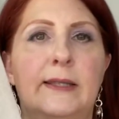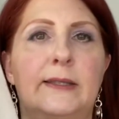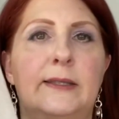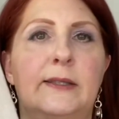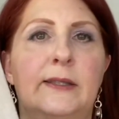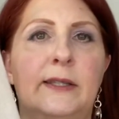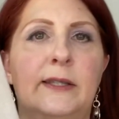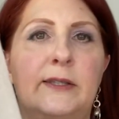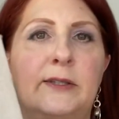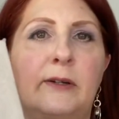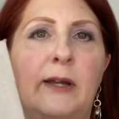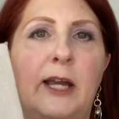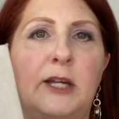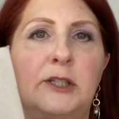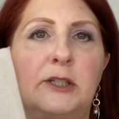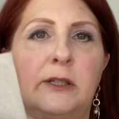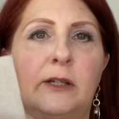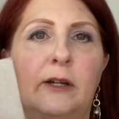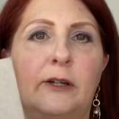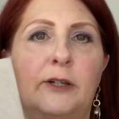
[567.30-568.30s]
these are
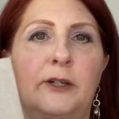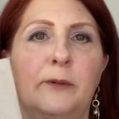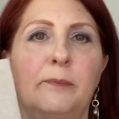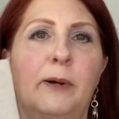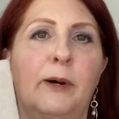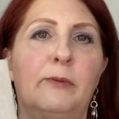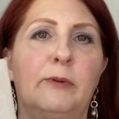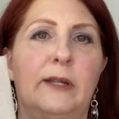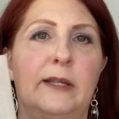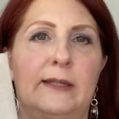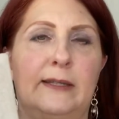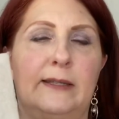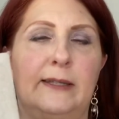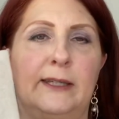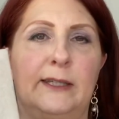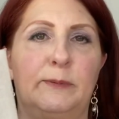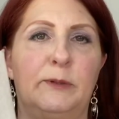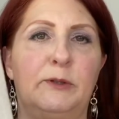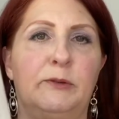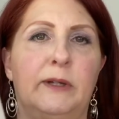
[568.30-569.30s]
actually our components
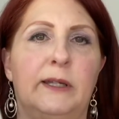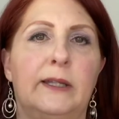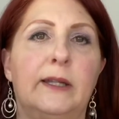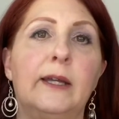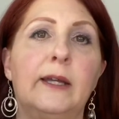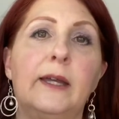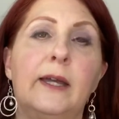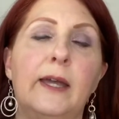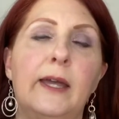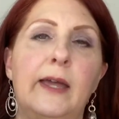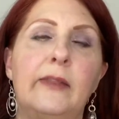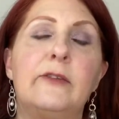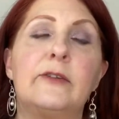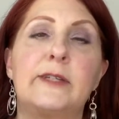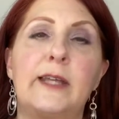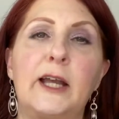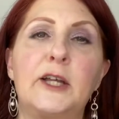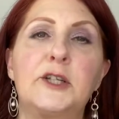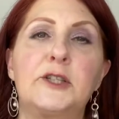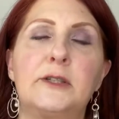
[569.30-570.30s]
linked between, and
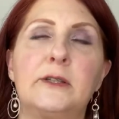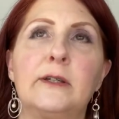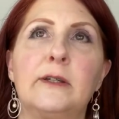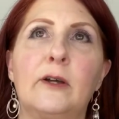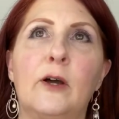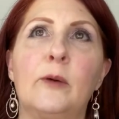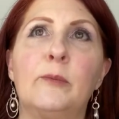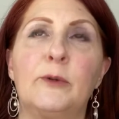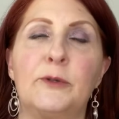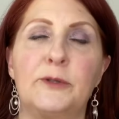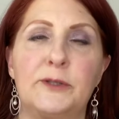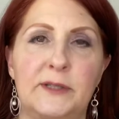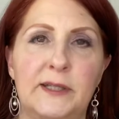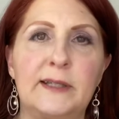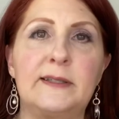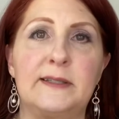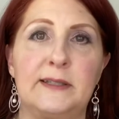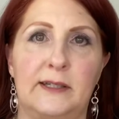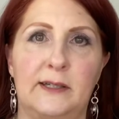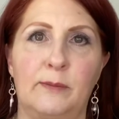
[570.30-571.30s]
there's actually almost
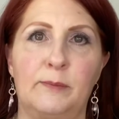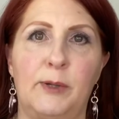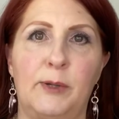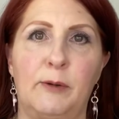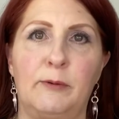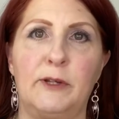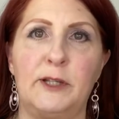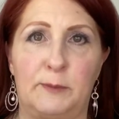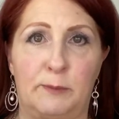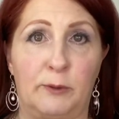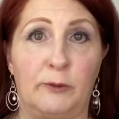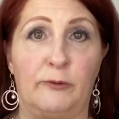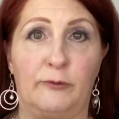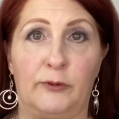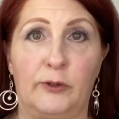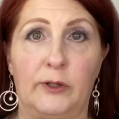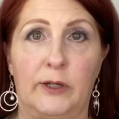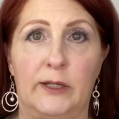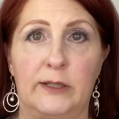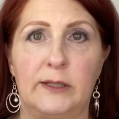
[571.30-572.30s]
60 components per
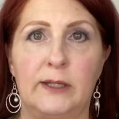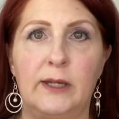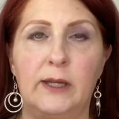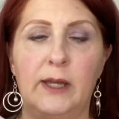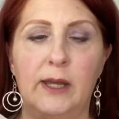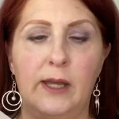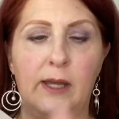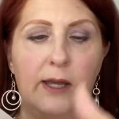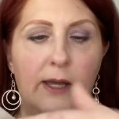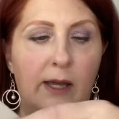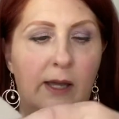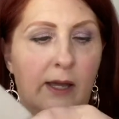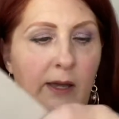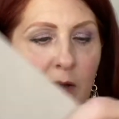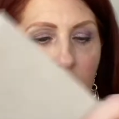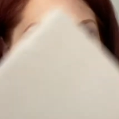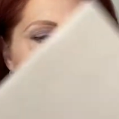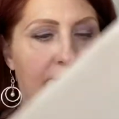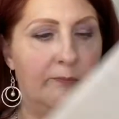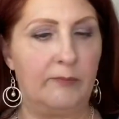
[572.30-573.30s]
foot.
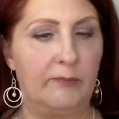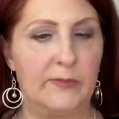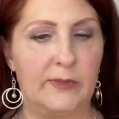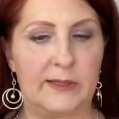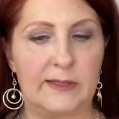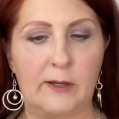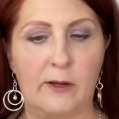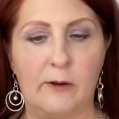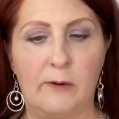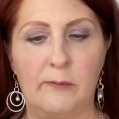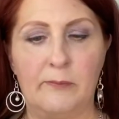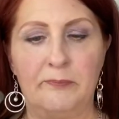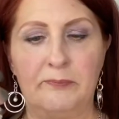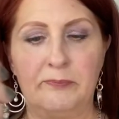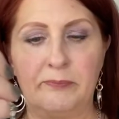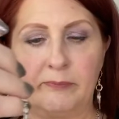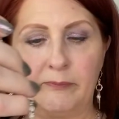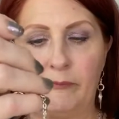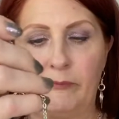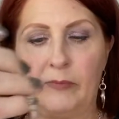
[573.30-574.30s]
So
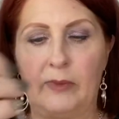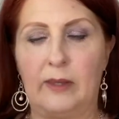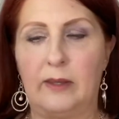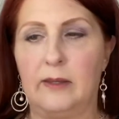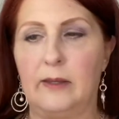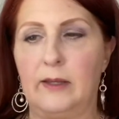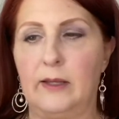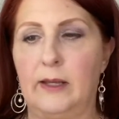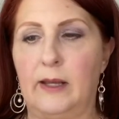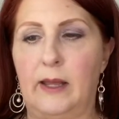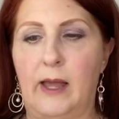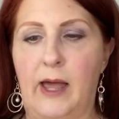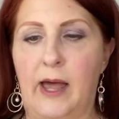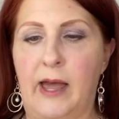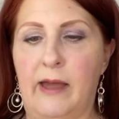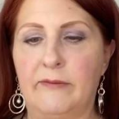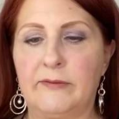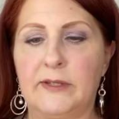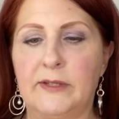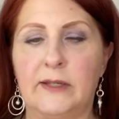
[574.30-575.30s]

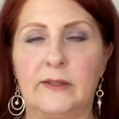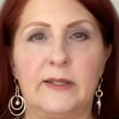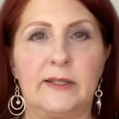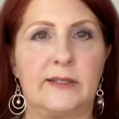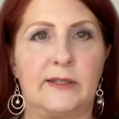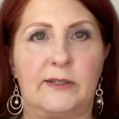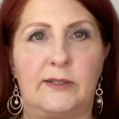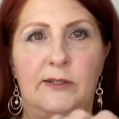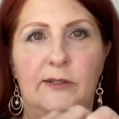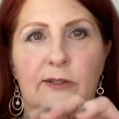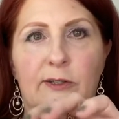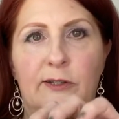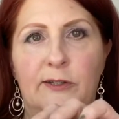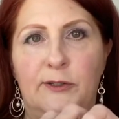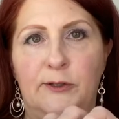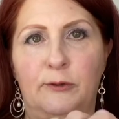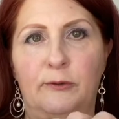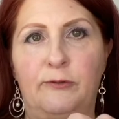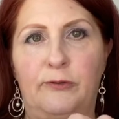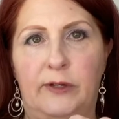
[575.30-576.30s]
I've done this. This is
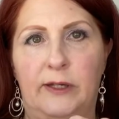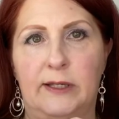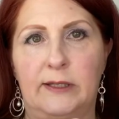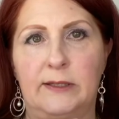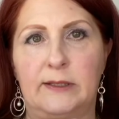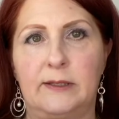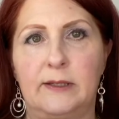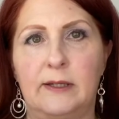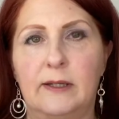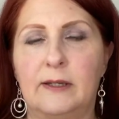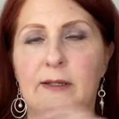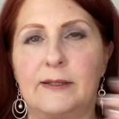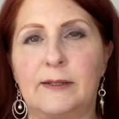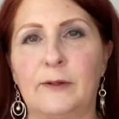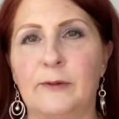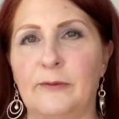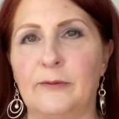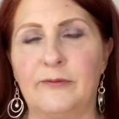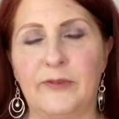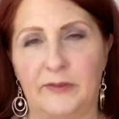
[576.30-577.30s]
2 feet,
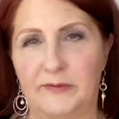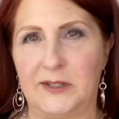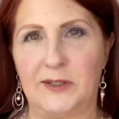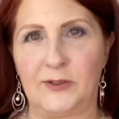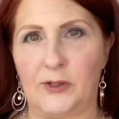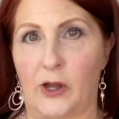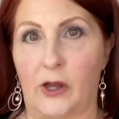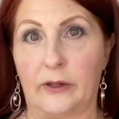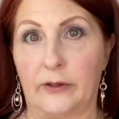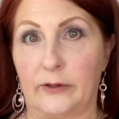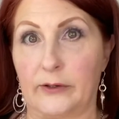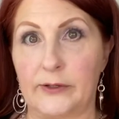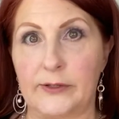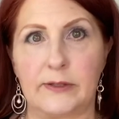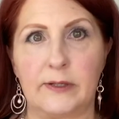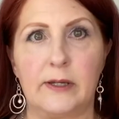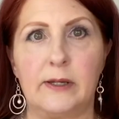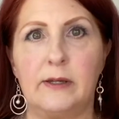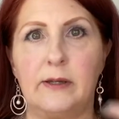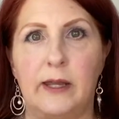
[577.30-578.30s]
so
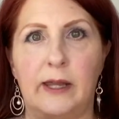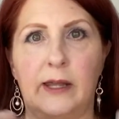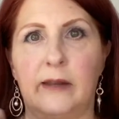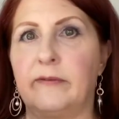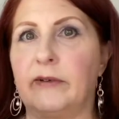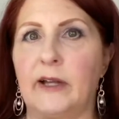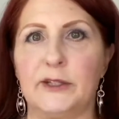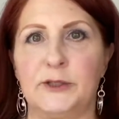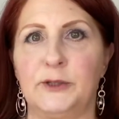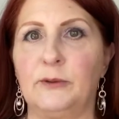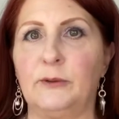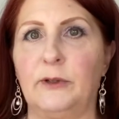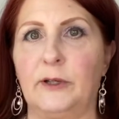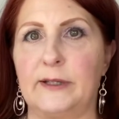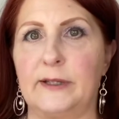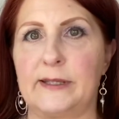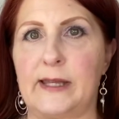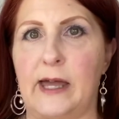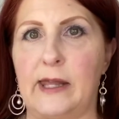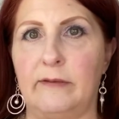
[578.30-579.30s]
$15, and I've got 2
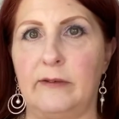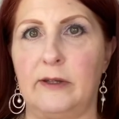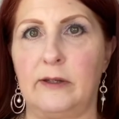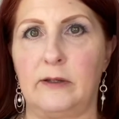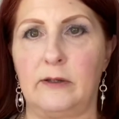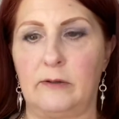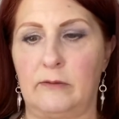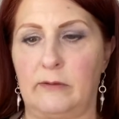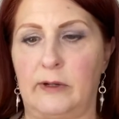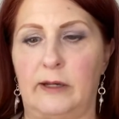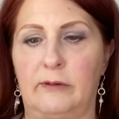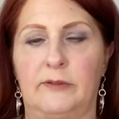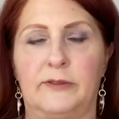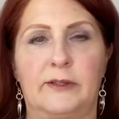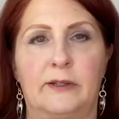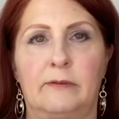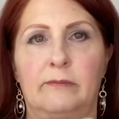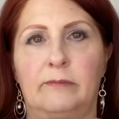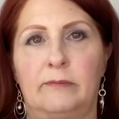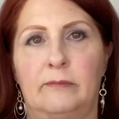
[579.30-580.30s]
looks out of it, right, with
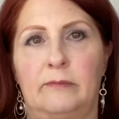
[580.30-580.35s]
the